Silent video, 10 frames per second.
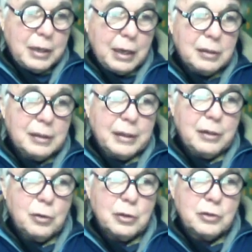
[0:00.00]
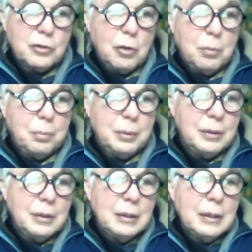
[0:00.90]
calculate a horoscope, and
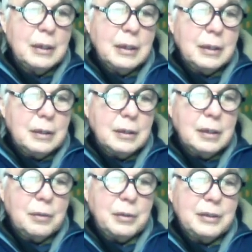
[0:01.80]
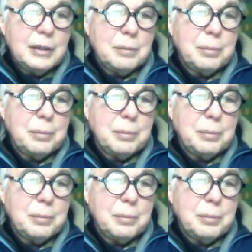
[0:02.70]
uh, you know we did.